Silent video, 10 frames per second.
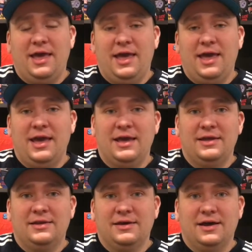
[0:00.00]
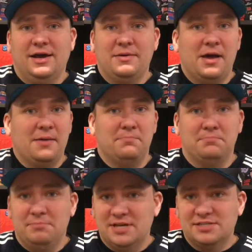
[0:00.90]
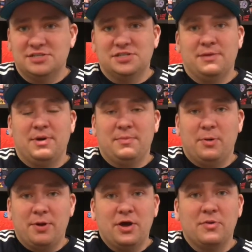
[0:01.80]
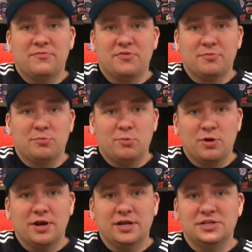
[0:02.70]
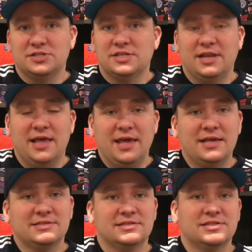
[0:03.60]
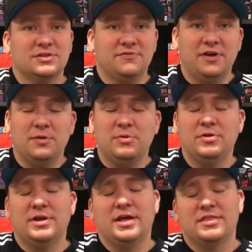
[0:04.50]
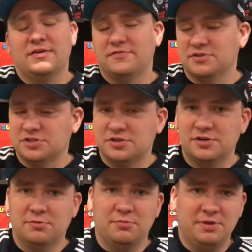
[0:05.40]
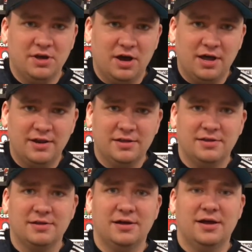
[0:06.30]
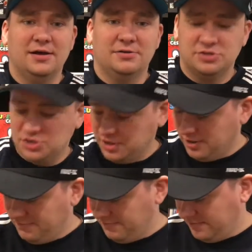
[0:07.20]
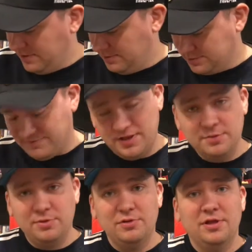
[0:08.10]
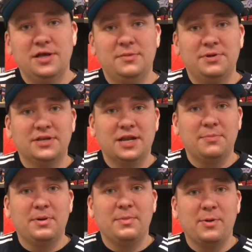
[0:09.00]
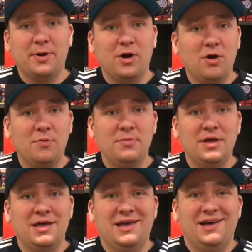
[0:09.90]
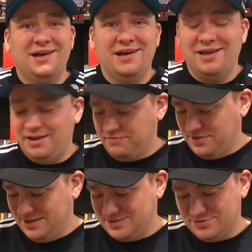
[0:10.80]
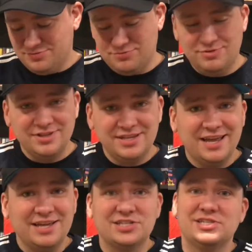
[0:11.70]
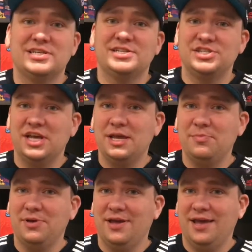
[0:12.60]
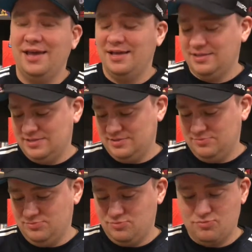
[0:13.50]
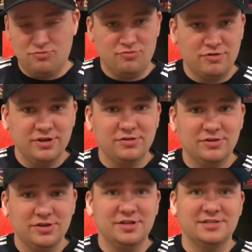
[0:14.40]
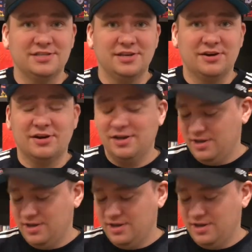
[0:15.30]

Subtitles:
And I messaged them on my way home from work and just said, hey, is it still available? And I thought for sure it would be gone. Sure enough, it was available. Picked it up on my way home. Everything's in really nice shape and some real goodies here.